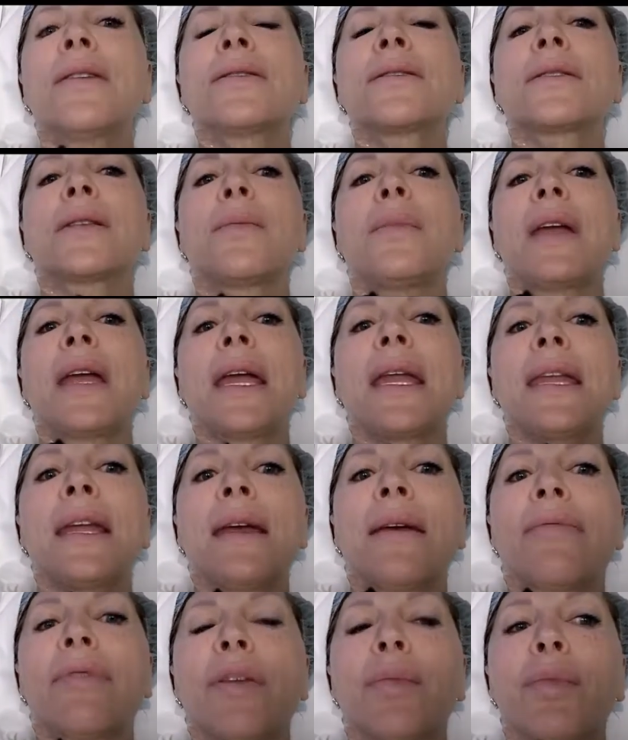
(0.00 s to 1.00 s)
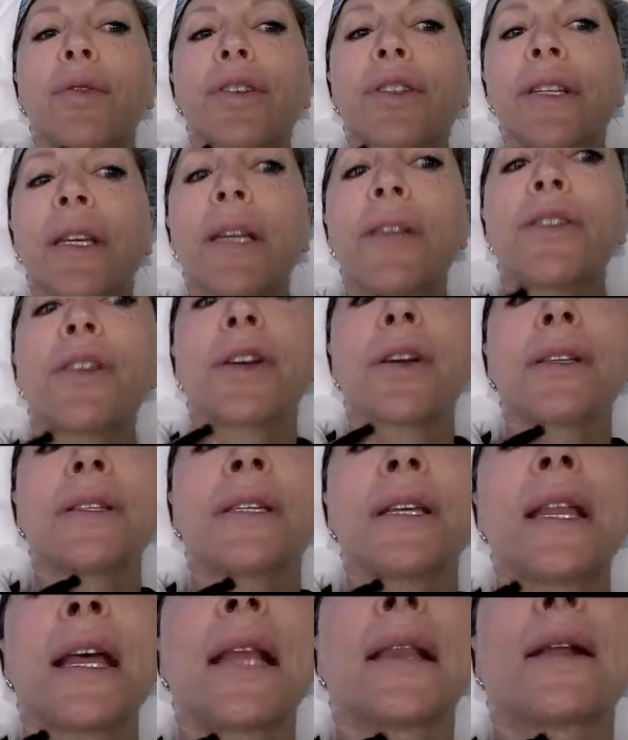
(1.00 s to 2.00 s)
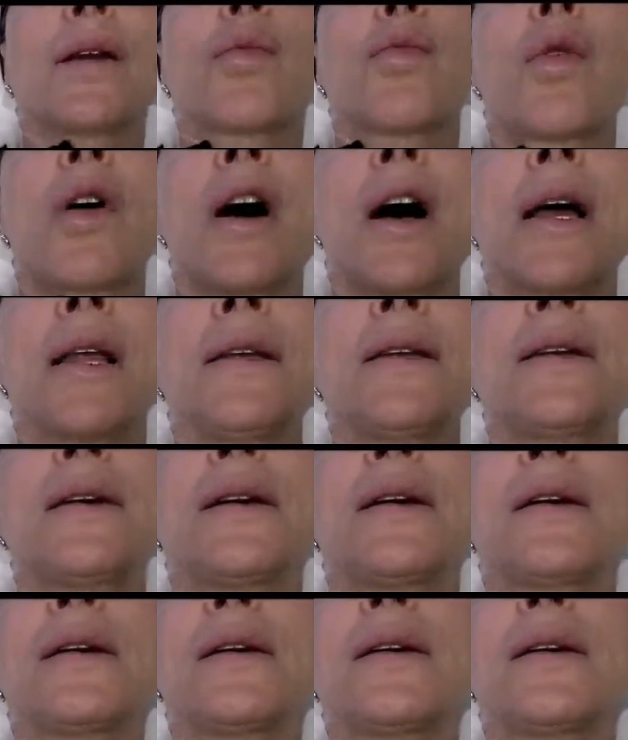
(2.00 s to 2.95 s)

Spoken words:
here is the beginning of the procedure, and see that little wand?